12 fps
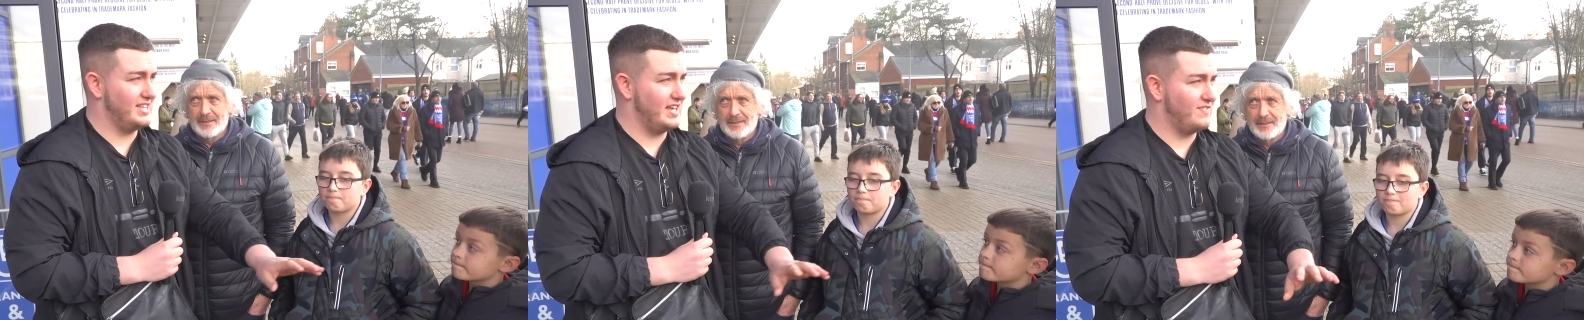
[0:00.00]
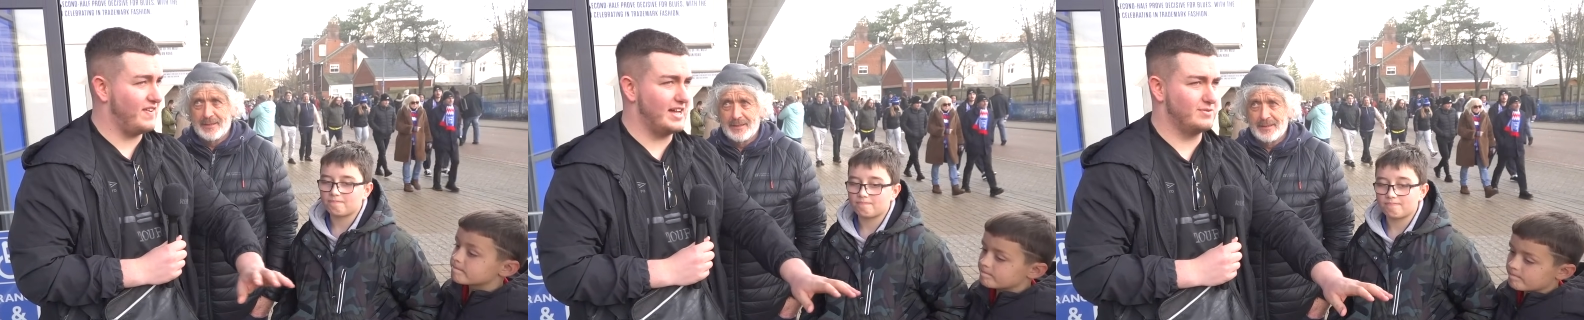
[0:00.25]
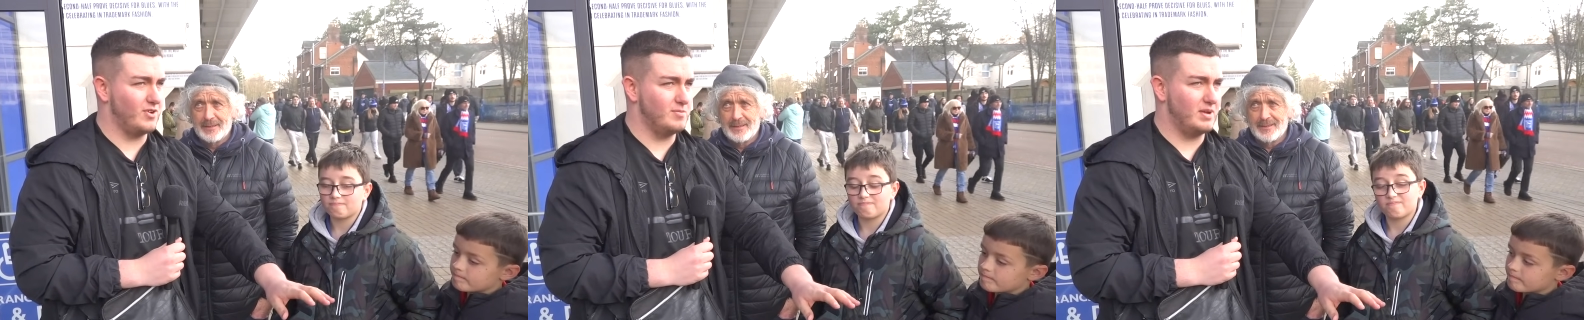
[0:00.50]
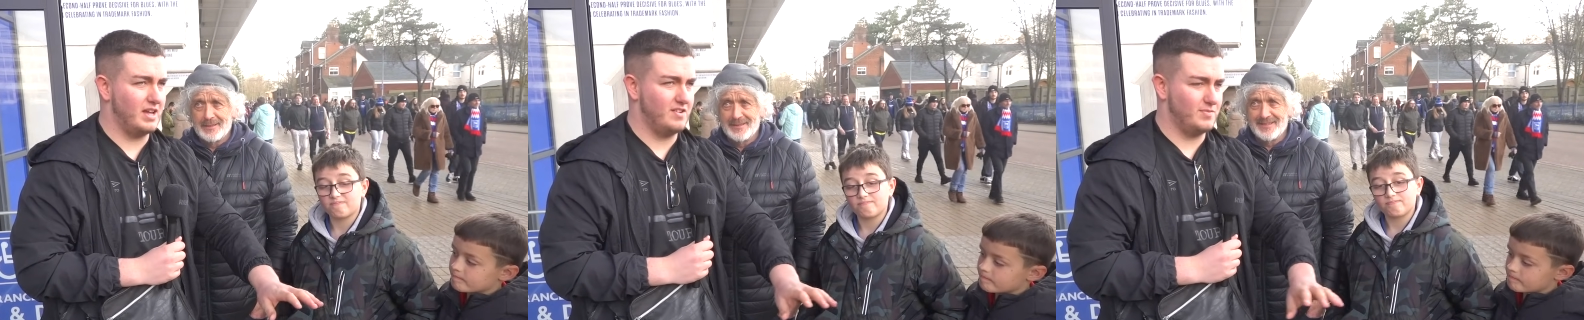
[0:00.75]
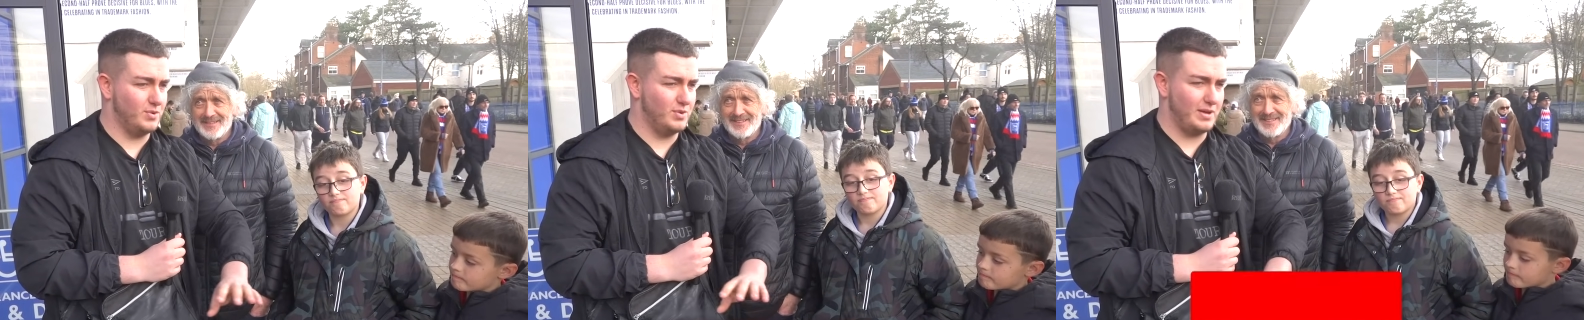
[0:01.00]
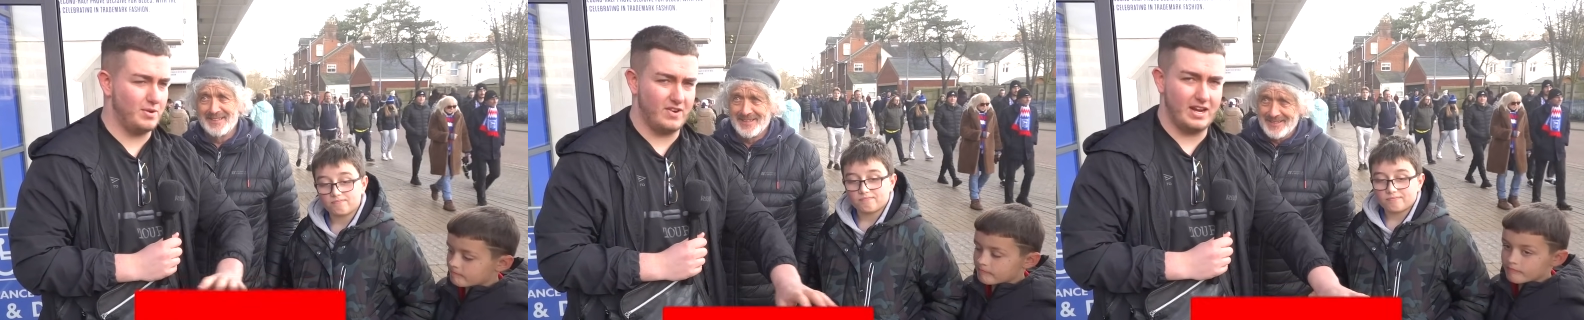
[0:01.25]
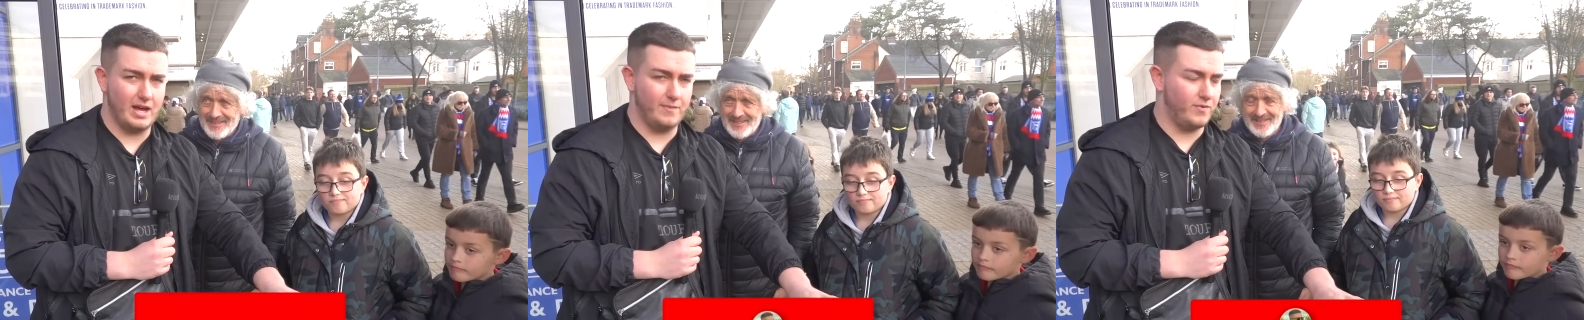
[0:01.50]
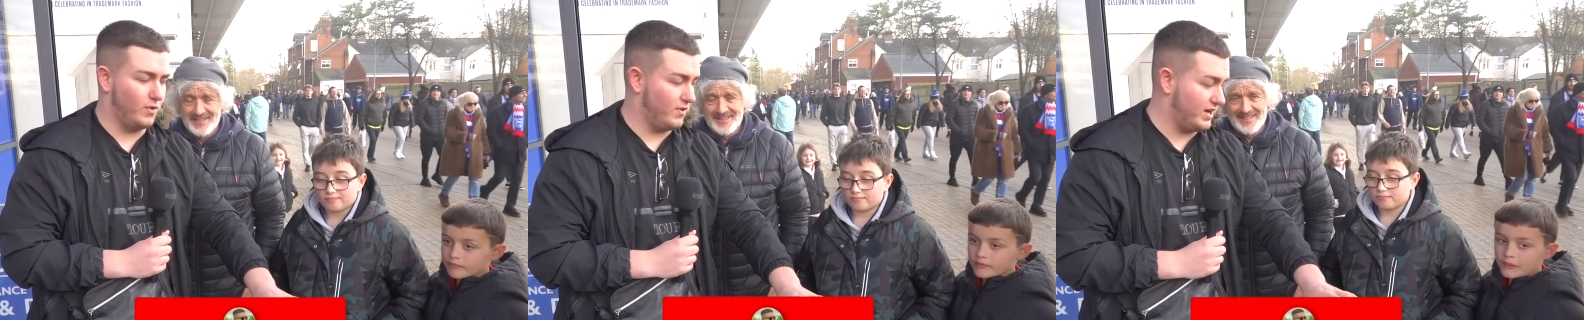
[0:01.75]
Speaker 1: Their fans were unbelievable. They were really up
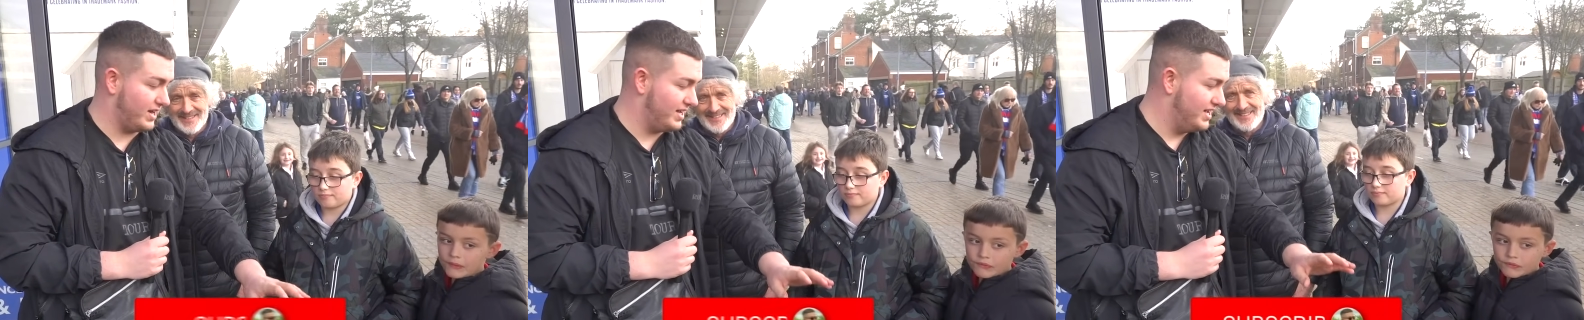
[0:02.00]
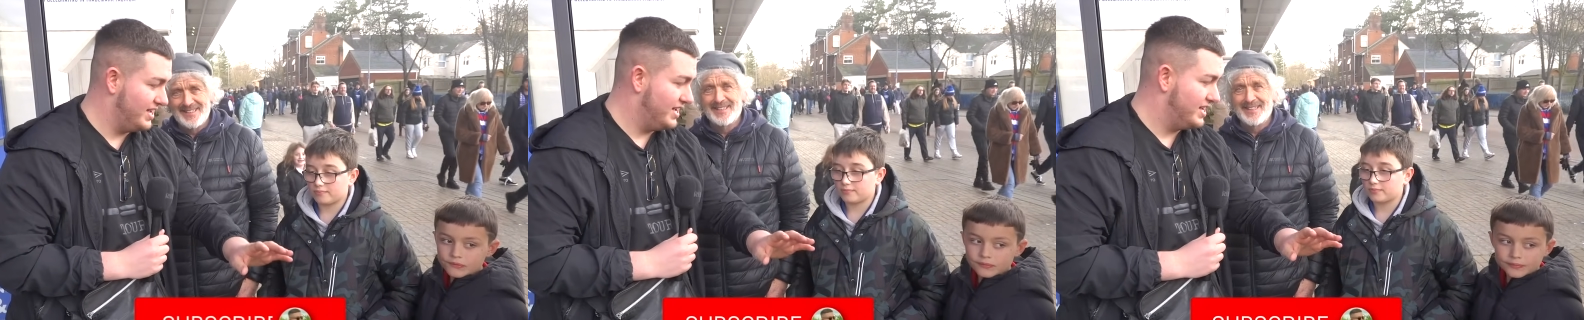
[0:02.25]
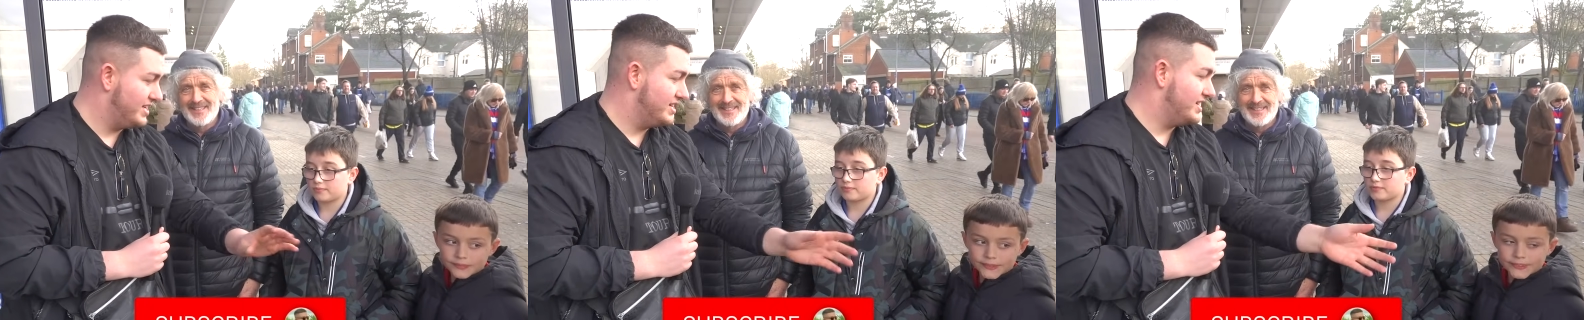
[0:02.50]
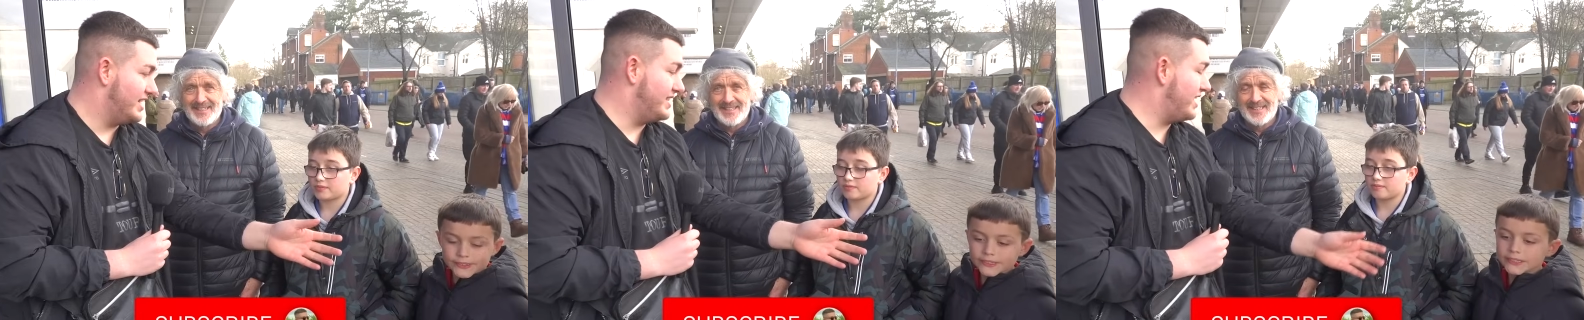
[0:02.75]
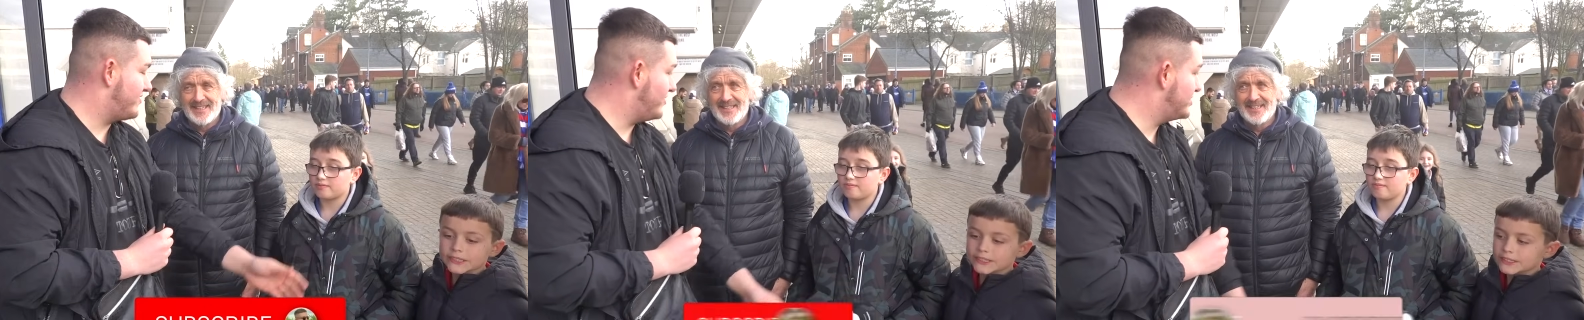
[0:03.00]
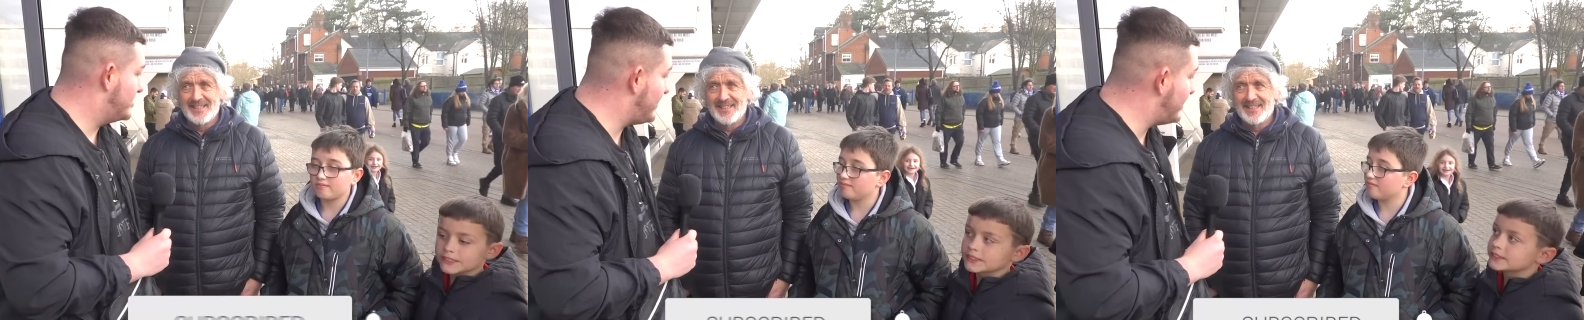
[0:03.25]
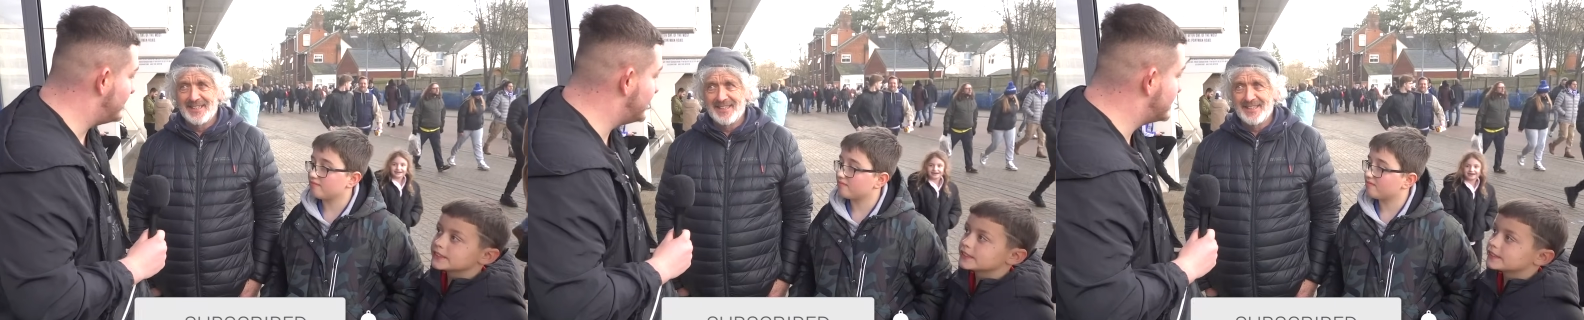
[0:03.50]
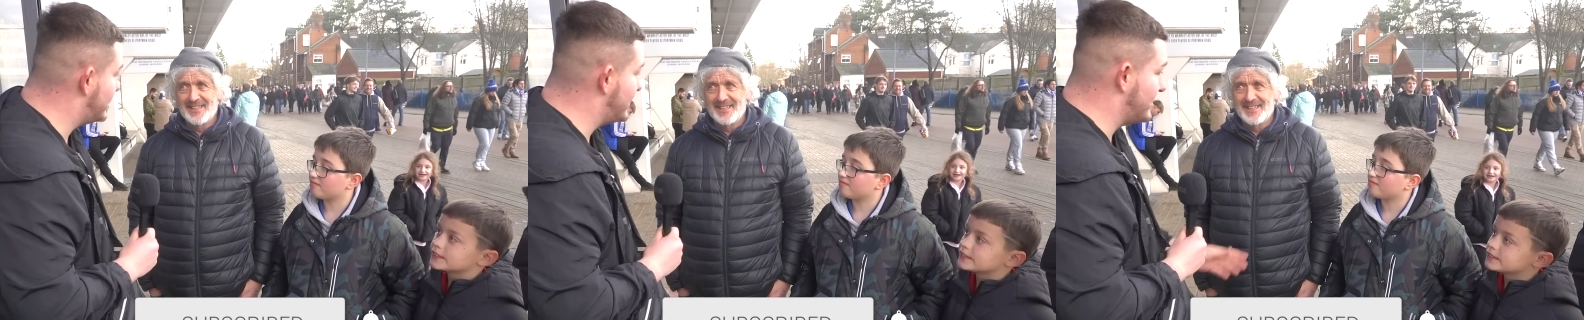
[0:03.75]
for it. And they're through to the round of
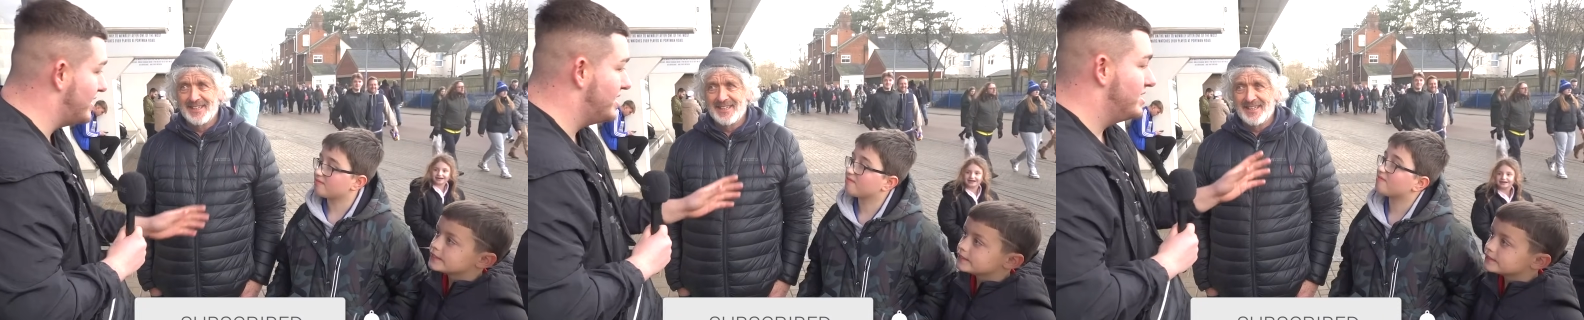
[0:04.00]
16.